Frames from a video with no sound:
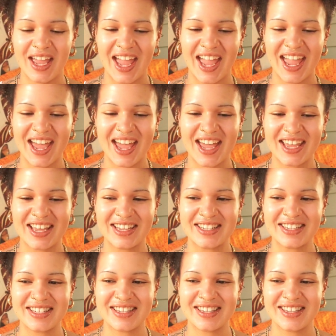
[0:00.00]

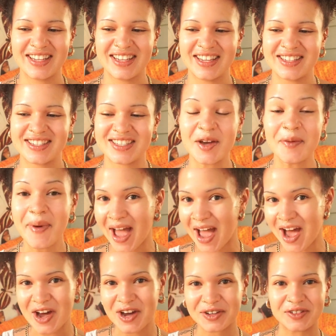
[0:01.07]
And
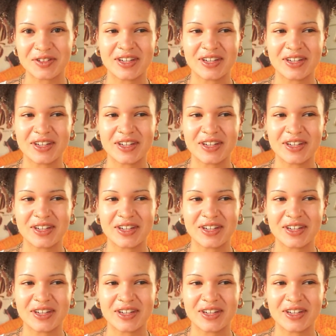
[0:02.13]
somehow